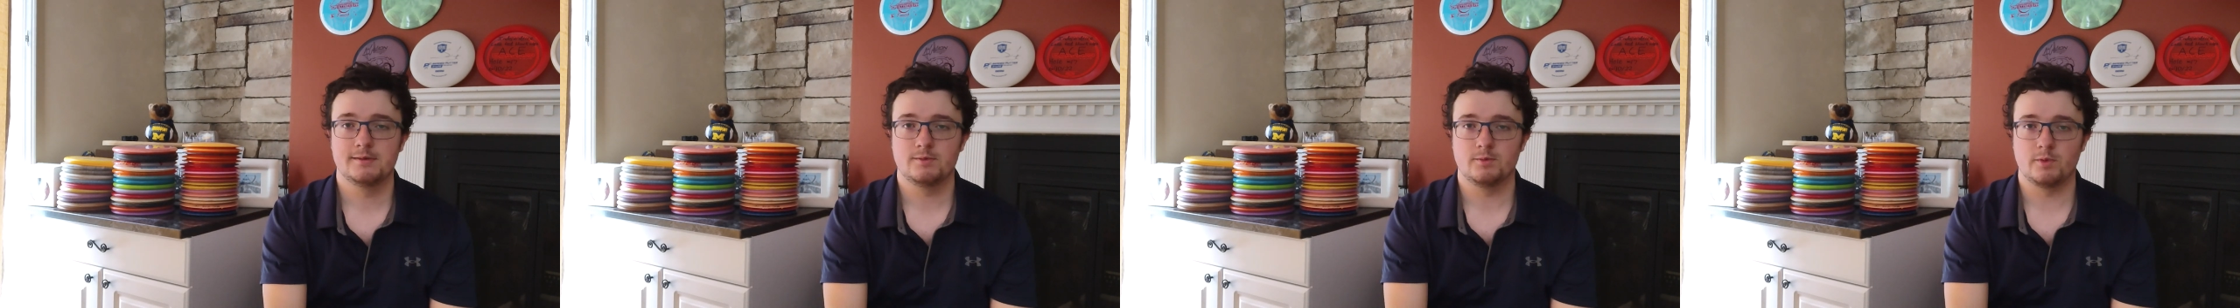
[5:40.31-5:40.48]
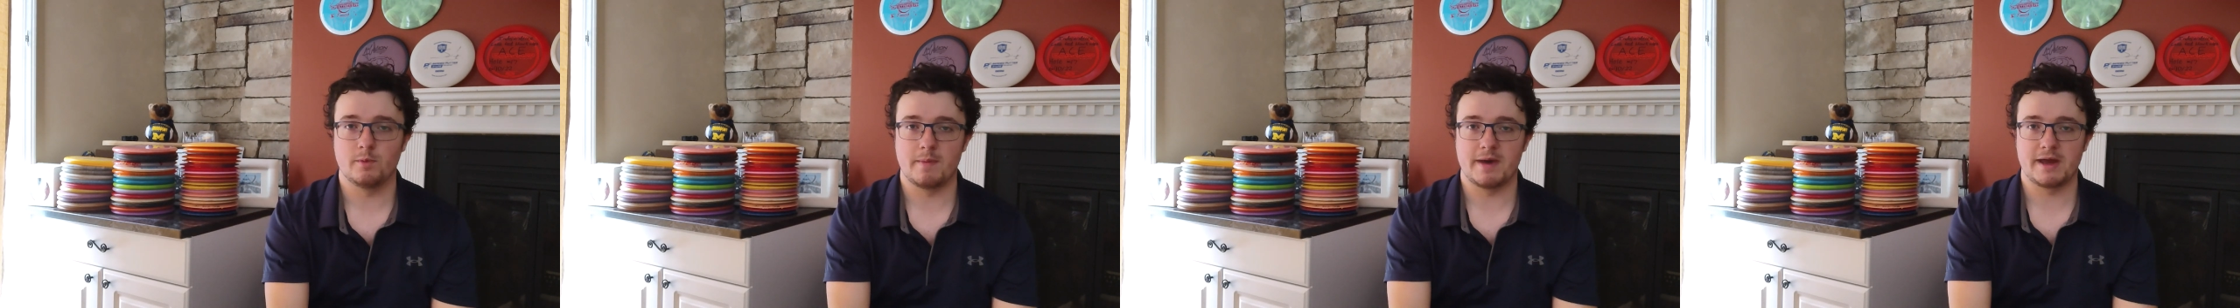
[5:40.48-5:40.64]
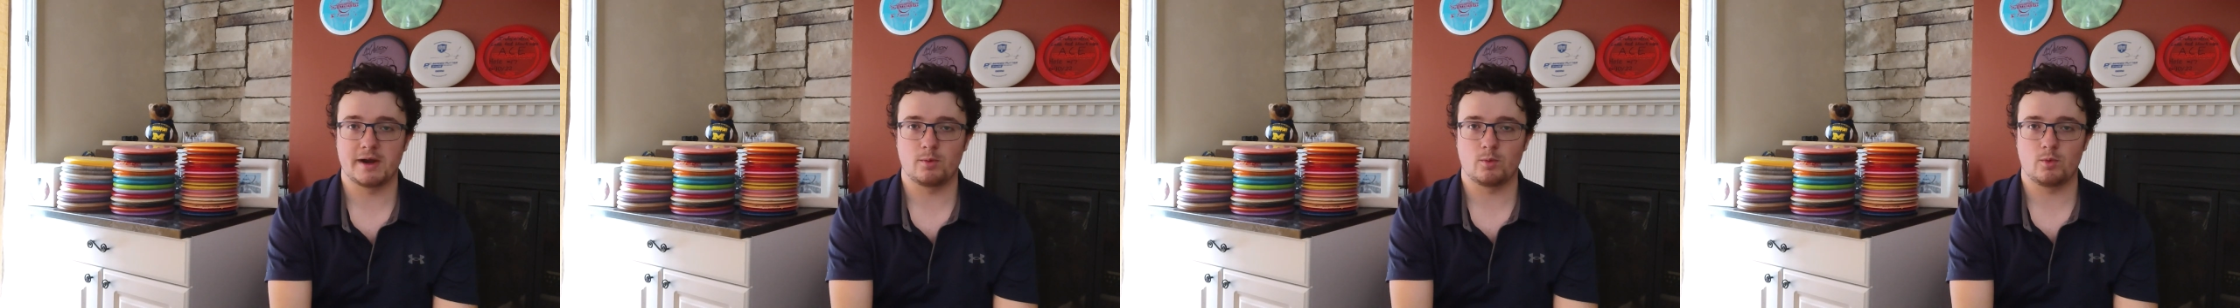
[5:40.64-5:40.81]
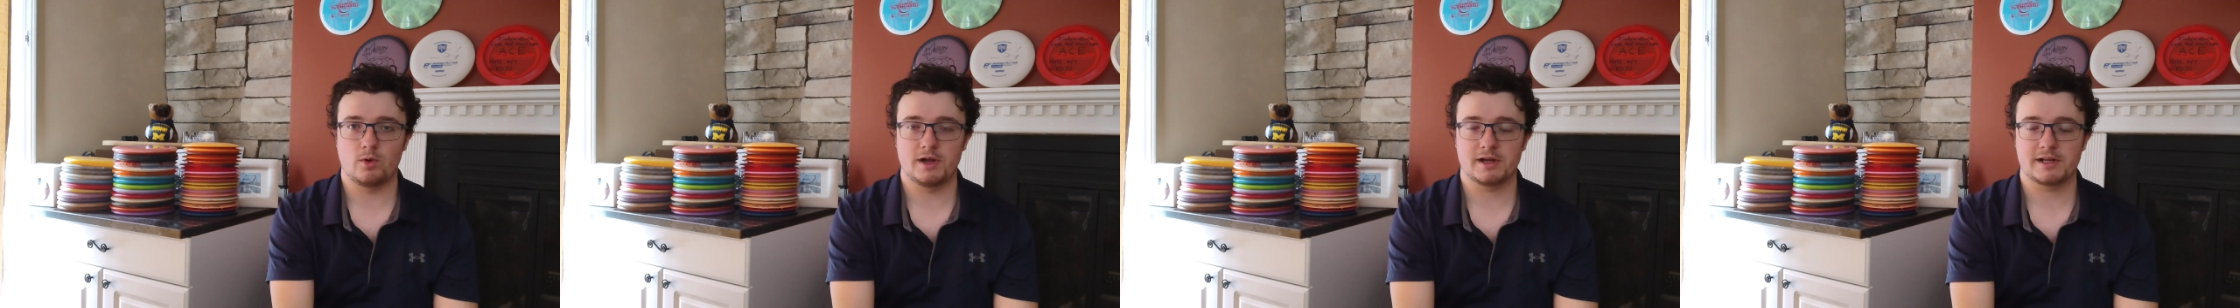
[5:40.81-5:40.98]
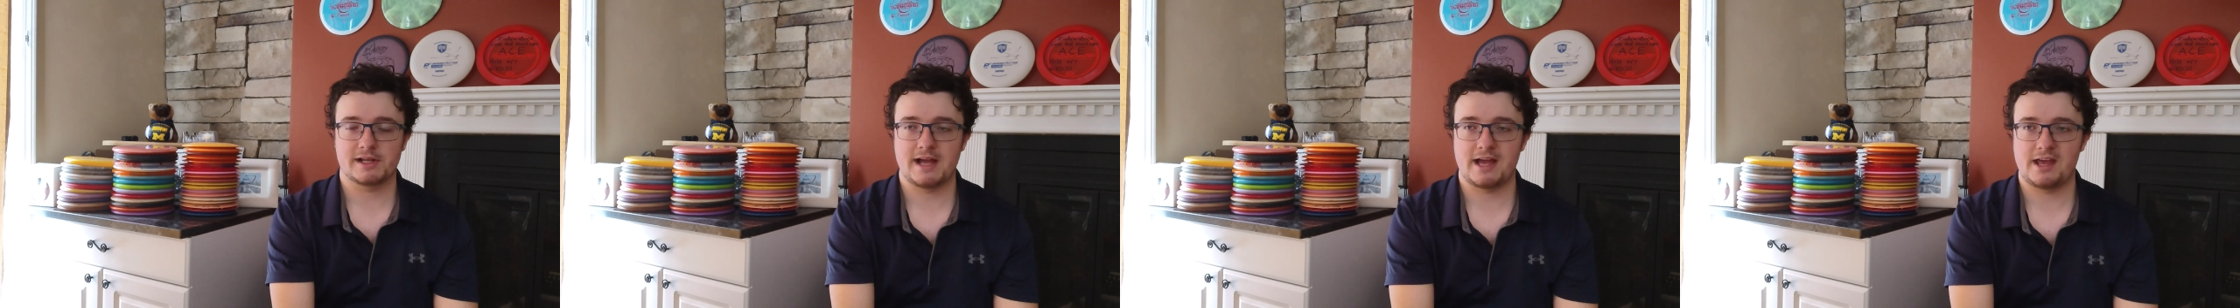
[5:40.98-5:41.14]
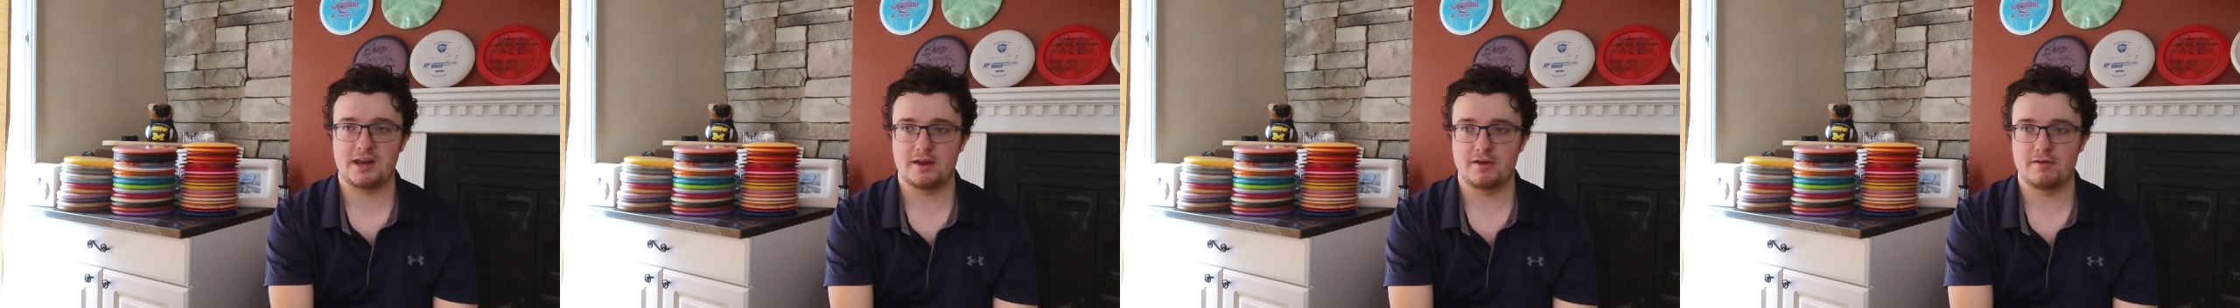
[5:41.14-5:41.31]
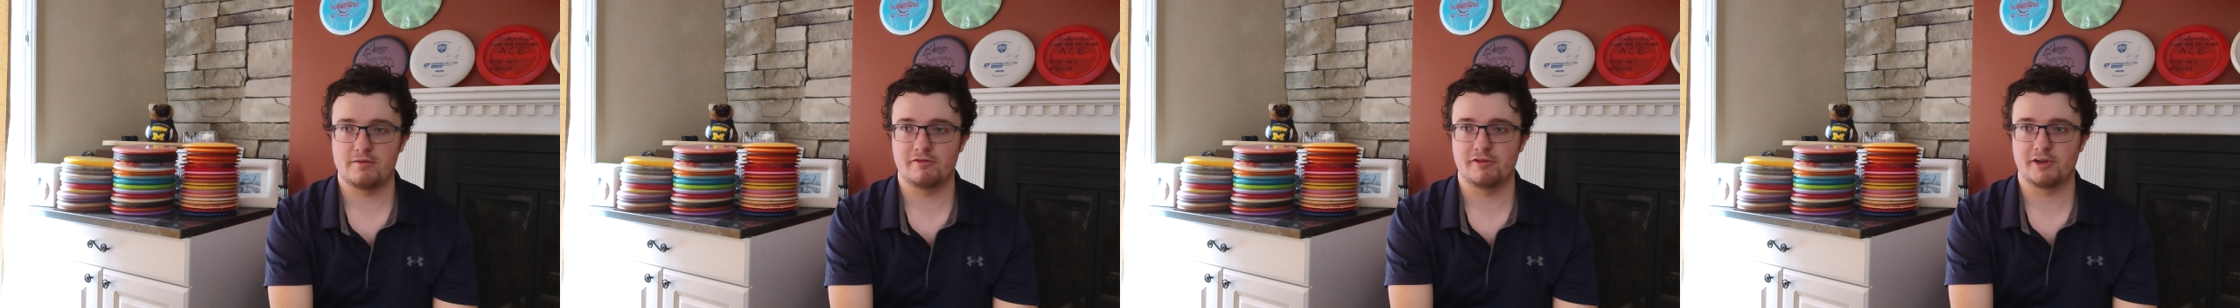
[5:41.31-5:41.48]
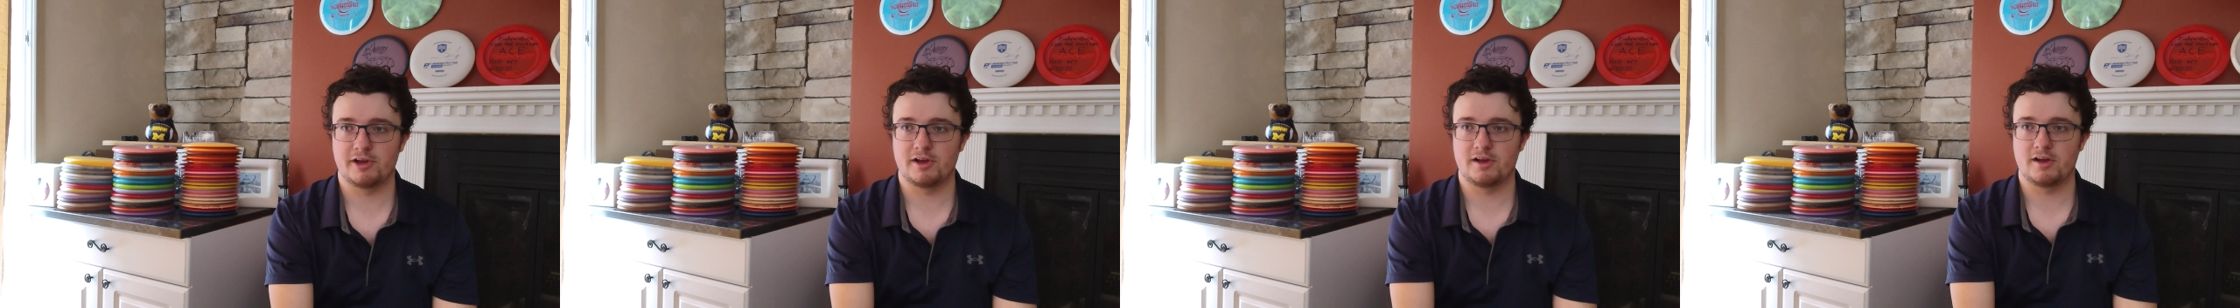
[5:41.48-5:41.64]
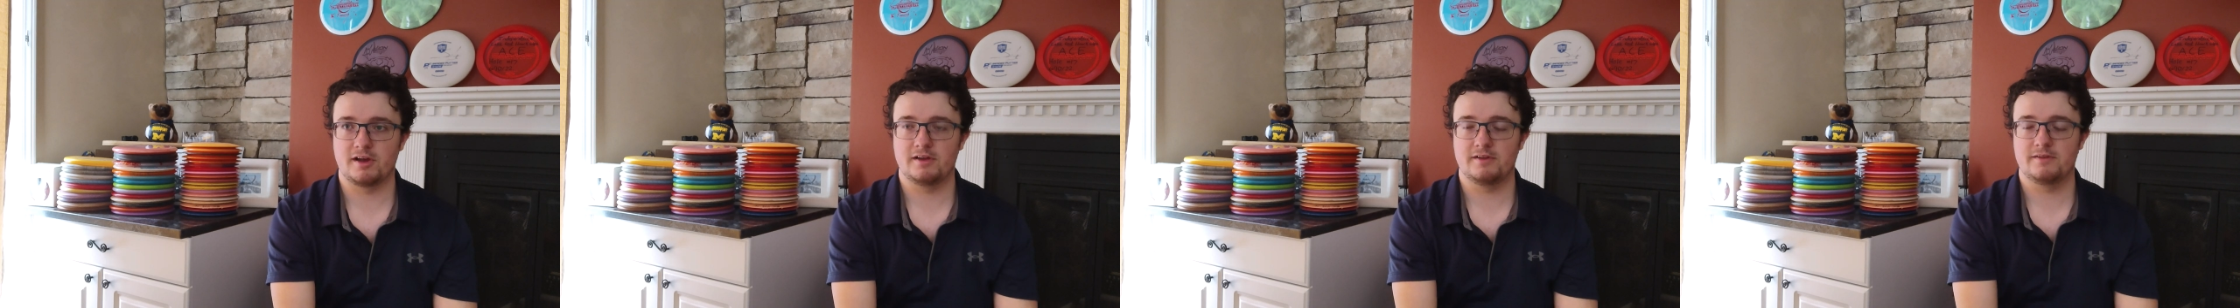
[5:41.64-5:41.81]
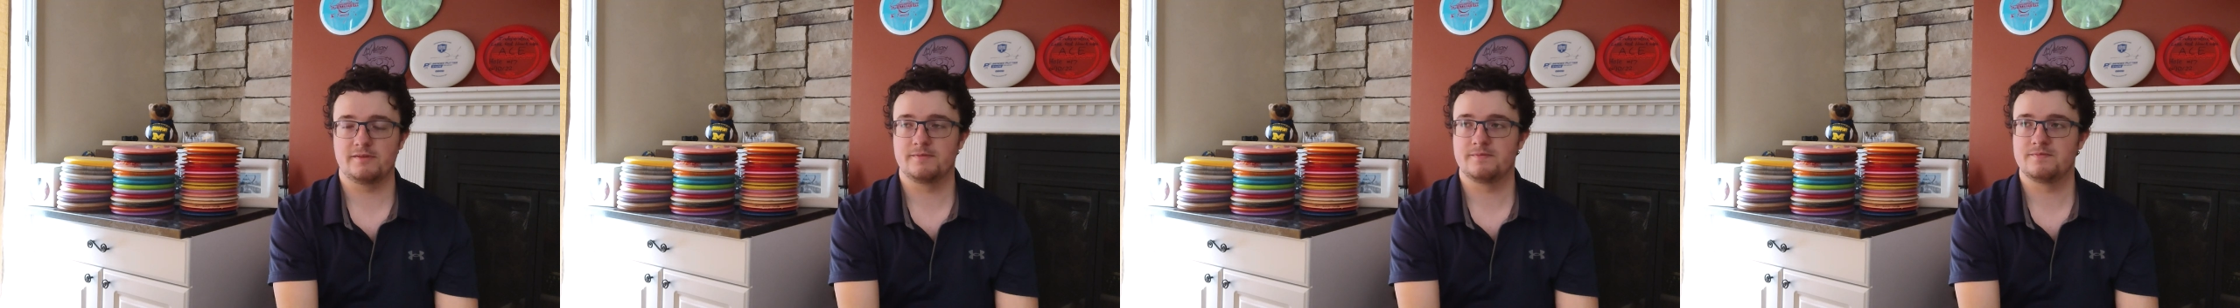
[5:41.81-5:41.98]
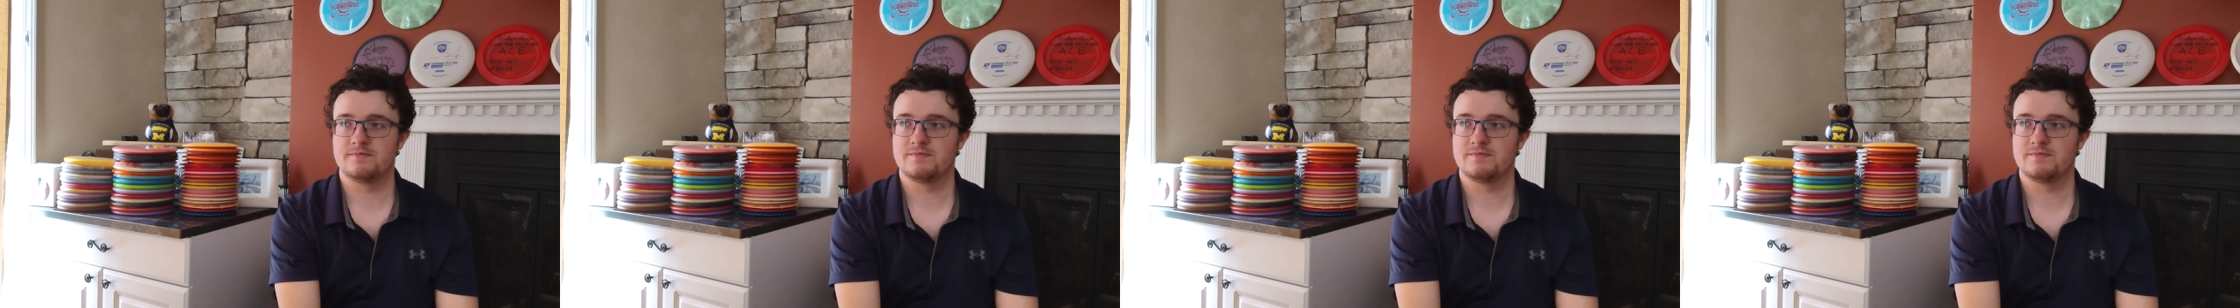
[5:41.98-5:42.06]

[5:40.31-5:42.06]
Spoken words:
no matter what kind of